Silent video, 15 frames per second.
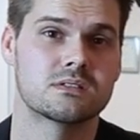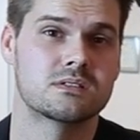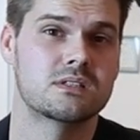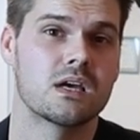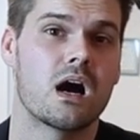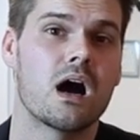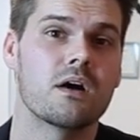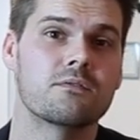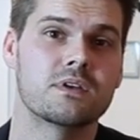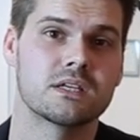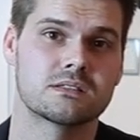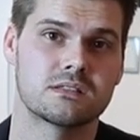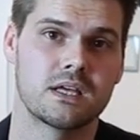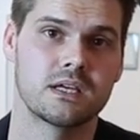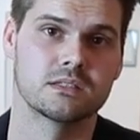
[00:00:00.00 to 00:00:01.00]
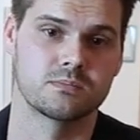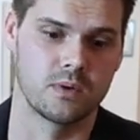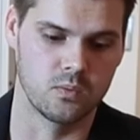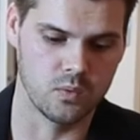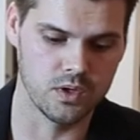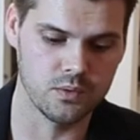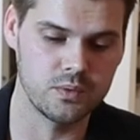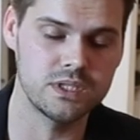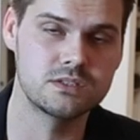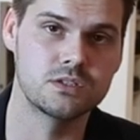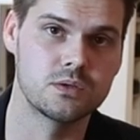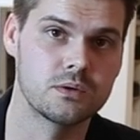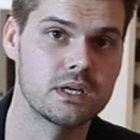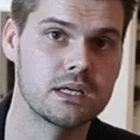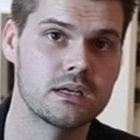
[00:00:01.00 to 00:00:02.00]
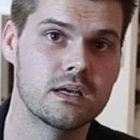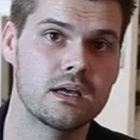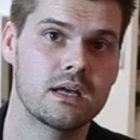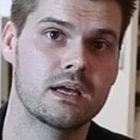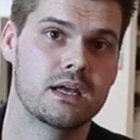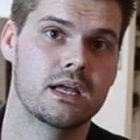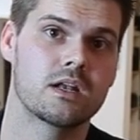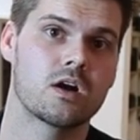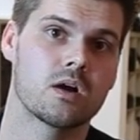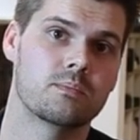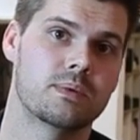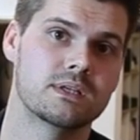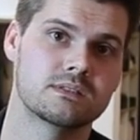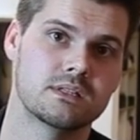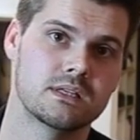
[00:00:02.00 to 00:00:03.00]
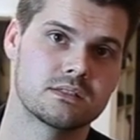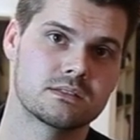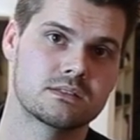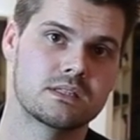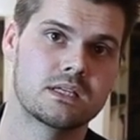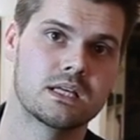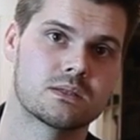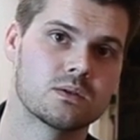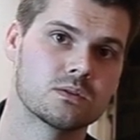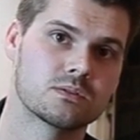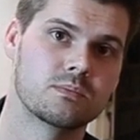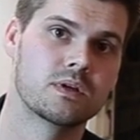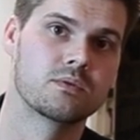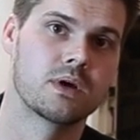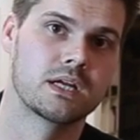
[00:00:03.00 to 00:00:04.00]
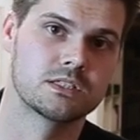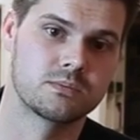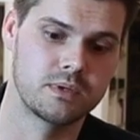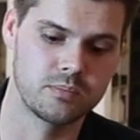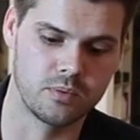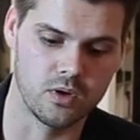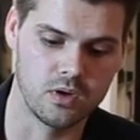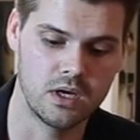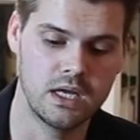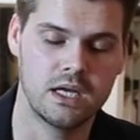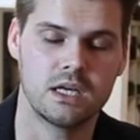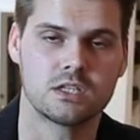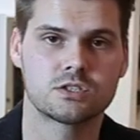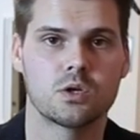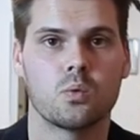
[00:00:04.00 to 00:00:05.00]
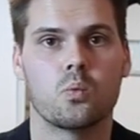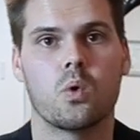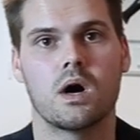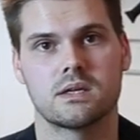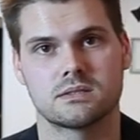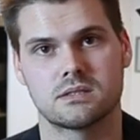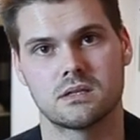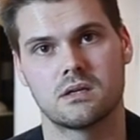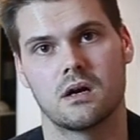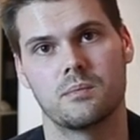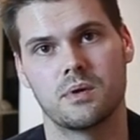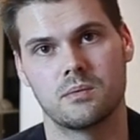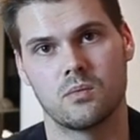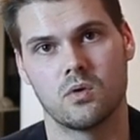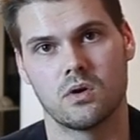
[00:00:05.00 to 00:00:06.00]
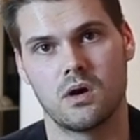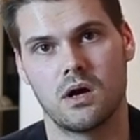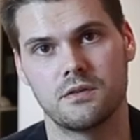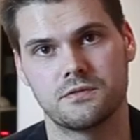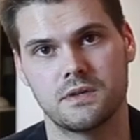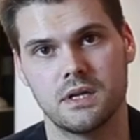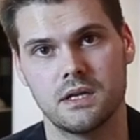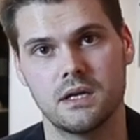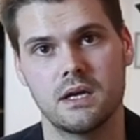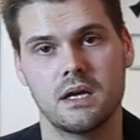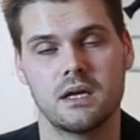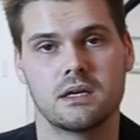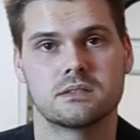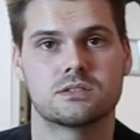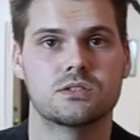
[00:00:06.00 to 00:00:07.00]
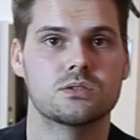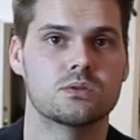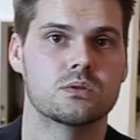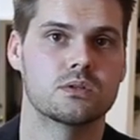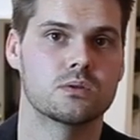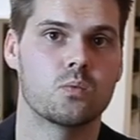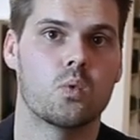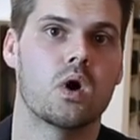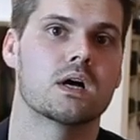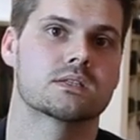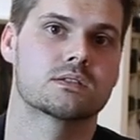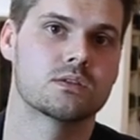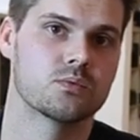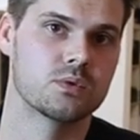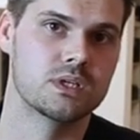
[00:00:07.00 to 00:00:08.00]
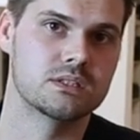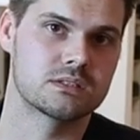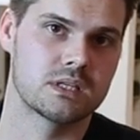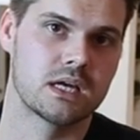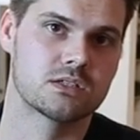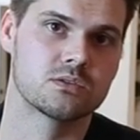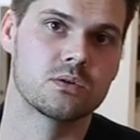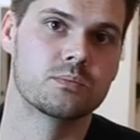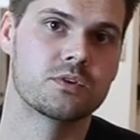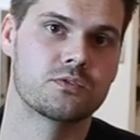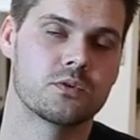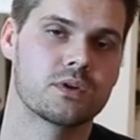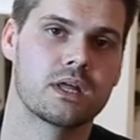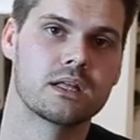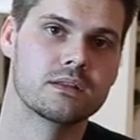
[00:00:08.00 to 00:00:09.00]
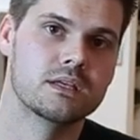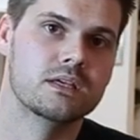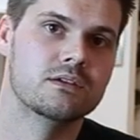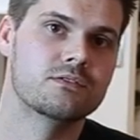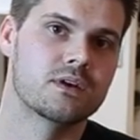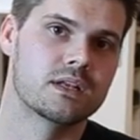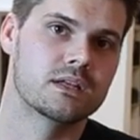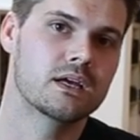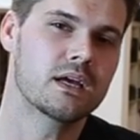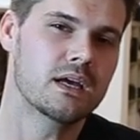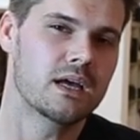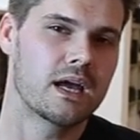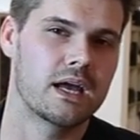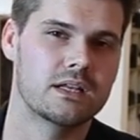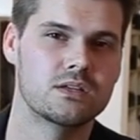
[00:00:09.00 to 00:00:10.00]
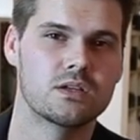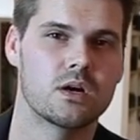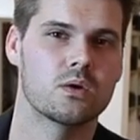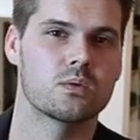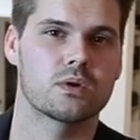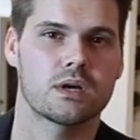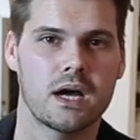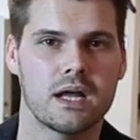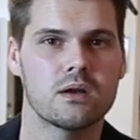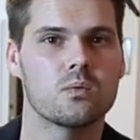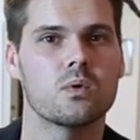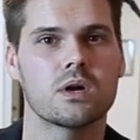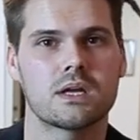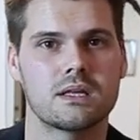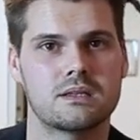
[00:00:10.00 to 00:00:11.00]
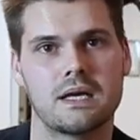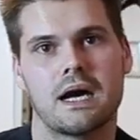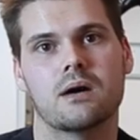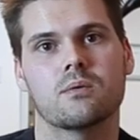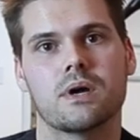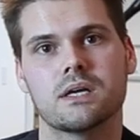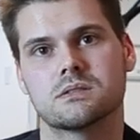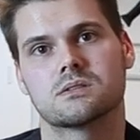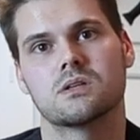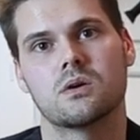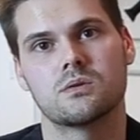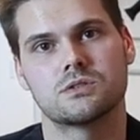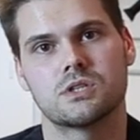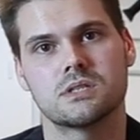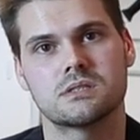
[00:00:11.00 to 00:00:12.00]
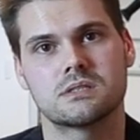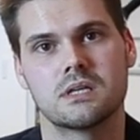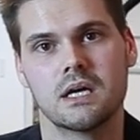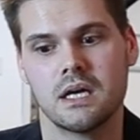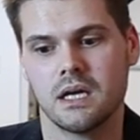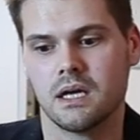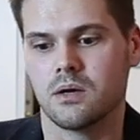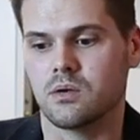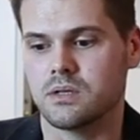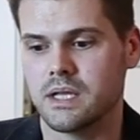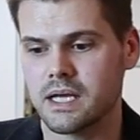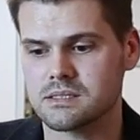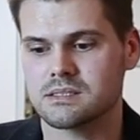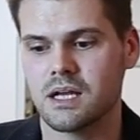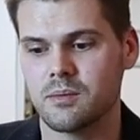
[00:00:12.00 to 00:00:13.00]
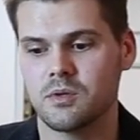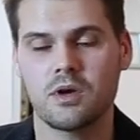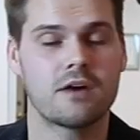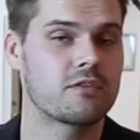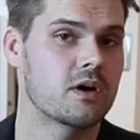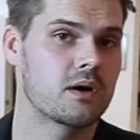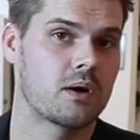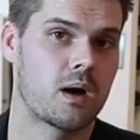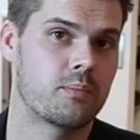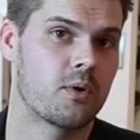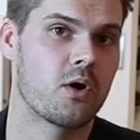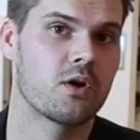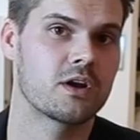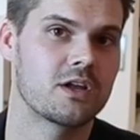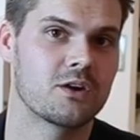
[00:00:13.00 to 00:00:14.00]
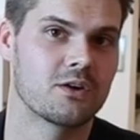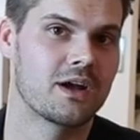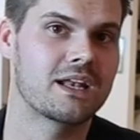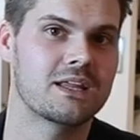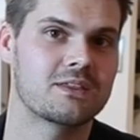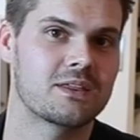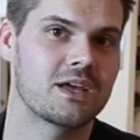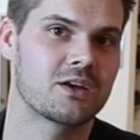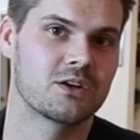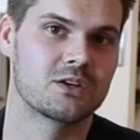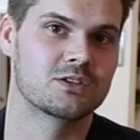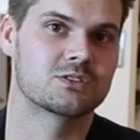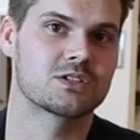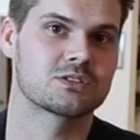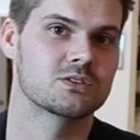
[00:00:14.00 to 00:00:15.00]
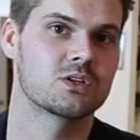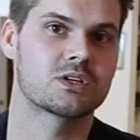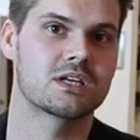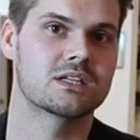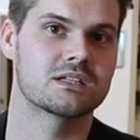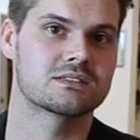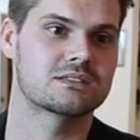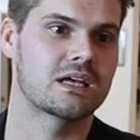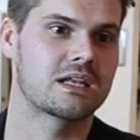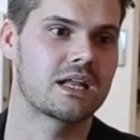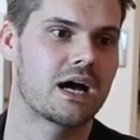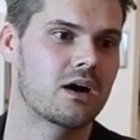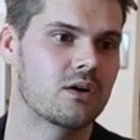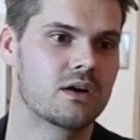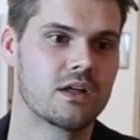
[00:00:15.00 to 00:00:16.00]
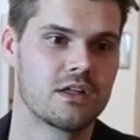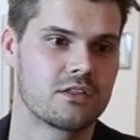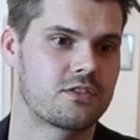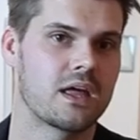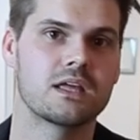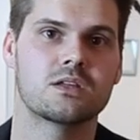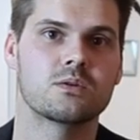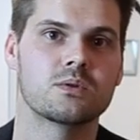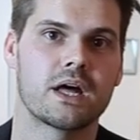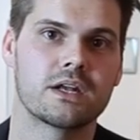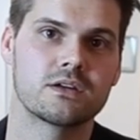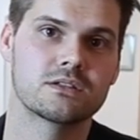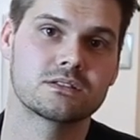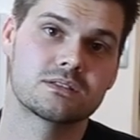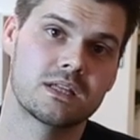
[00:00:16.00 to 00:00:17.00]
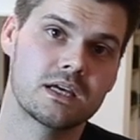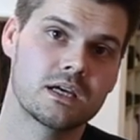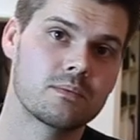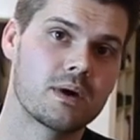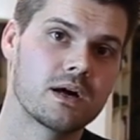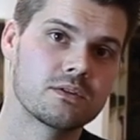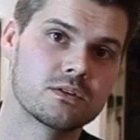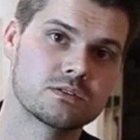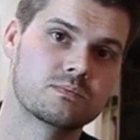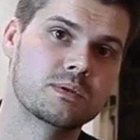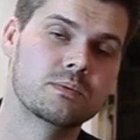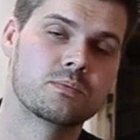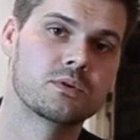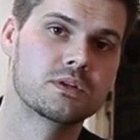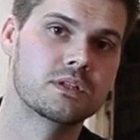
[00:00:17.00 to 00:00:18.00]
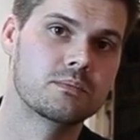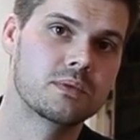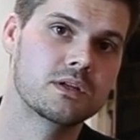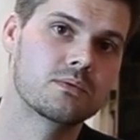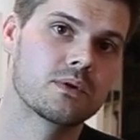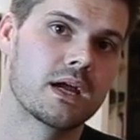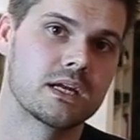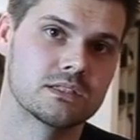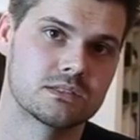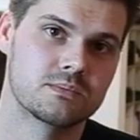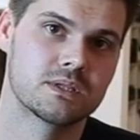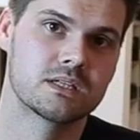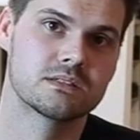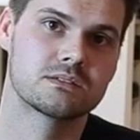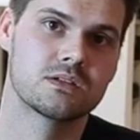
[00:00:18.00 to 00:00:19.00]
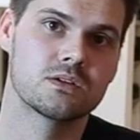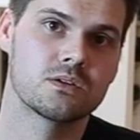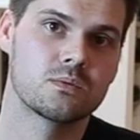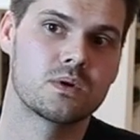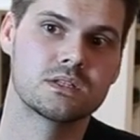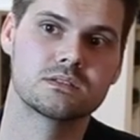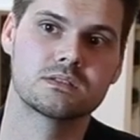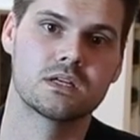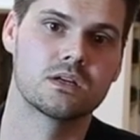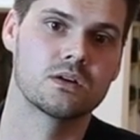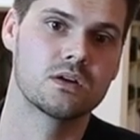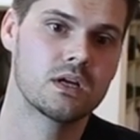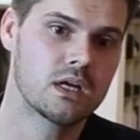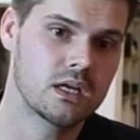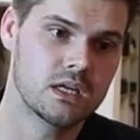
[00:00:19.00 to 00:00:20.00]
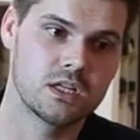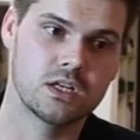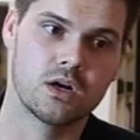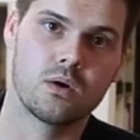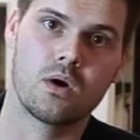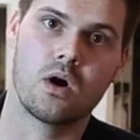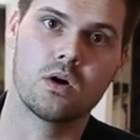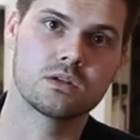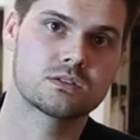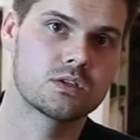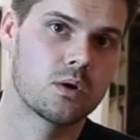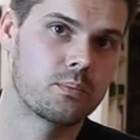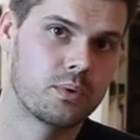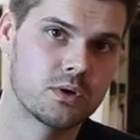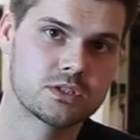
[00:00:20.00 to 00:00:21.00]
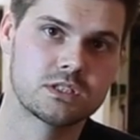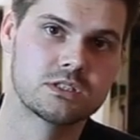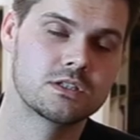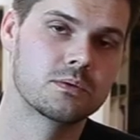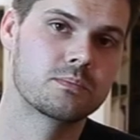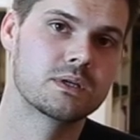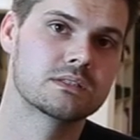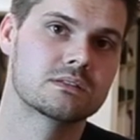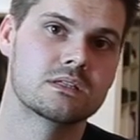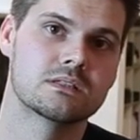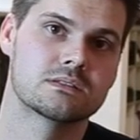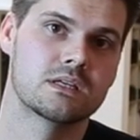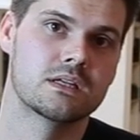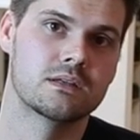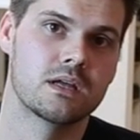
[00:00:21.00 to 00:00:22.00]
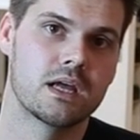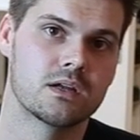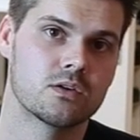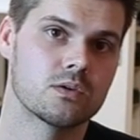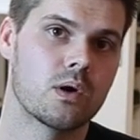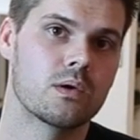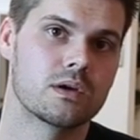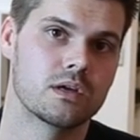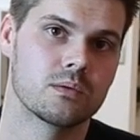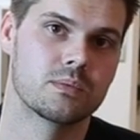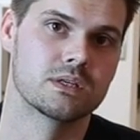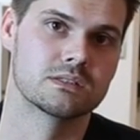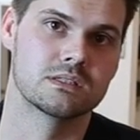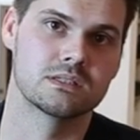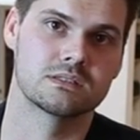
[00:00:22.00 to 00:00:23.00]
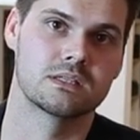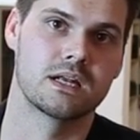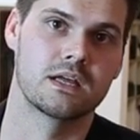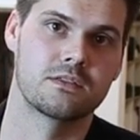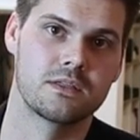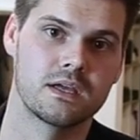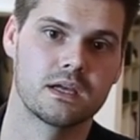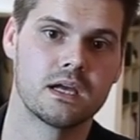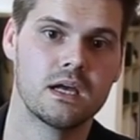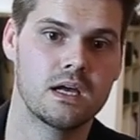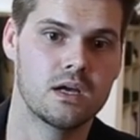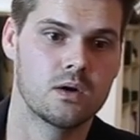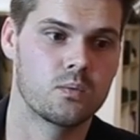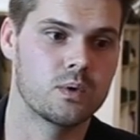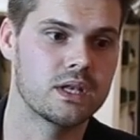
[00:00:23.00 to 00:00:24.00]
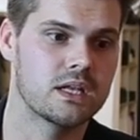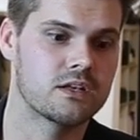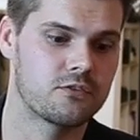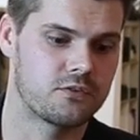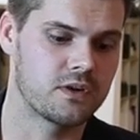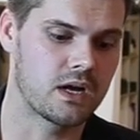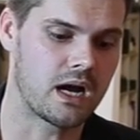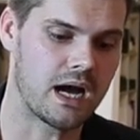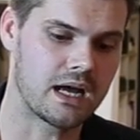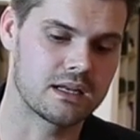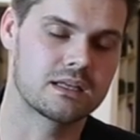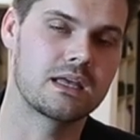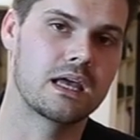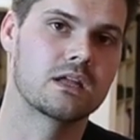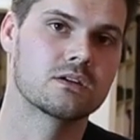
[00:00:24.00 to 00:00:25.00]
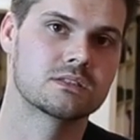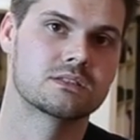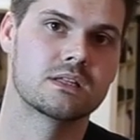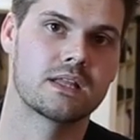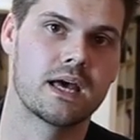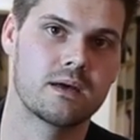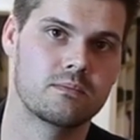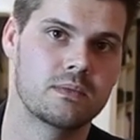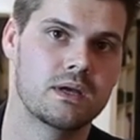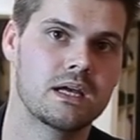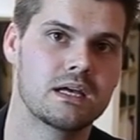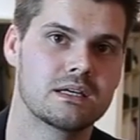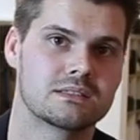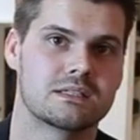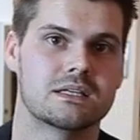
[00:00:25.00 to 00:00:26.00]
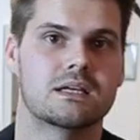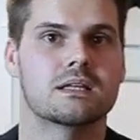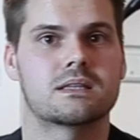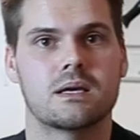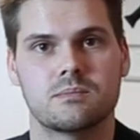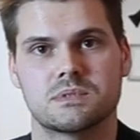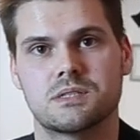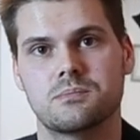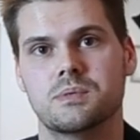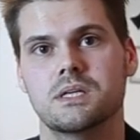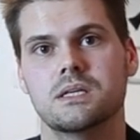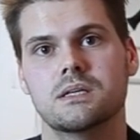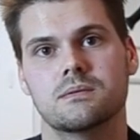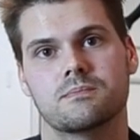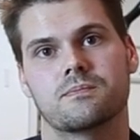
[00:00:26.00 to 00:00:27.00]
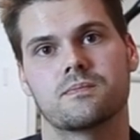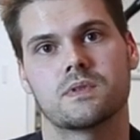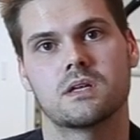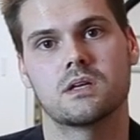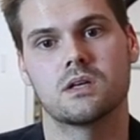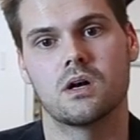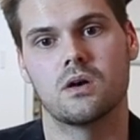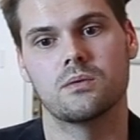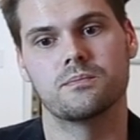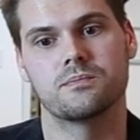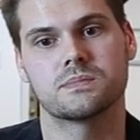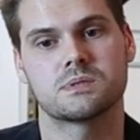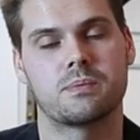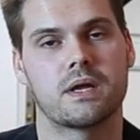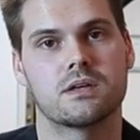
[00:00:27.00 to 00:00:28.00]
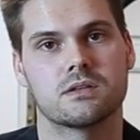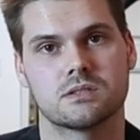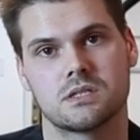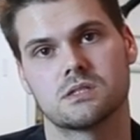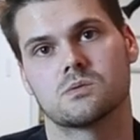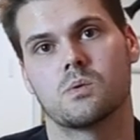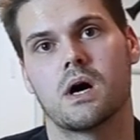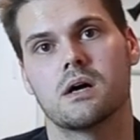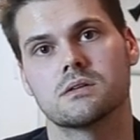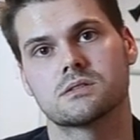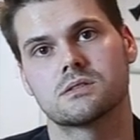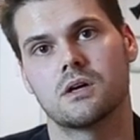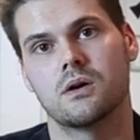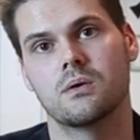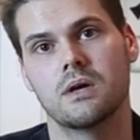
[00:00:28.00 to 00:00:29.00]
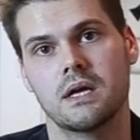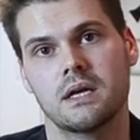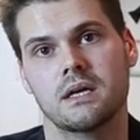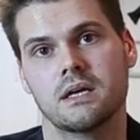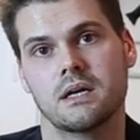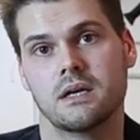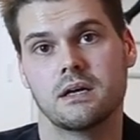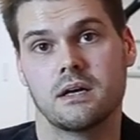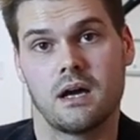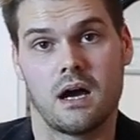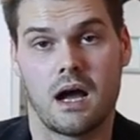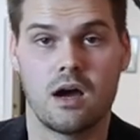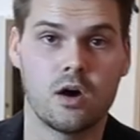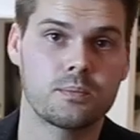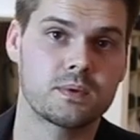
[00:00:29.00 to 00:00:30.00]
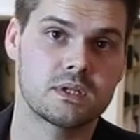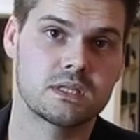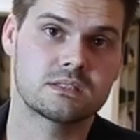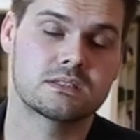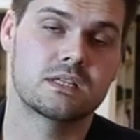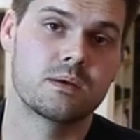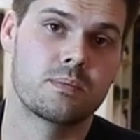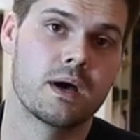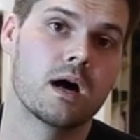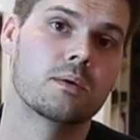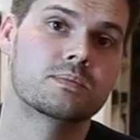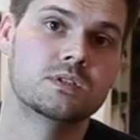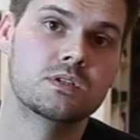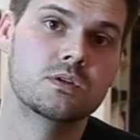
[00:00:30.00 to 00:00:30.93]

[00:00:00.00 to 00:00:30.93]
It's the obvious things, but what are we doing in our business to get those mid range people to want to come in more often, to want to reschedule before they leave and, and you know, kind of work it that way. So just Next time you have a, a party or anything, or you're just looking to send out thank you letters, think about those people in the mid range because they're the ones that are, you know, also pushing your business and, and growing your business. And I think we need to figure out how to cater to them to get them to be, you know, spenders as well. So I hope that this tip helped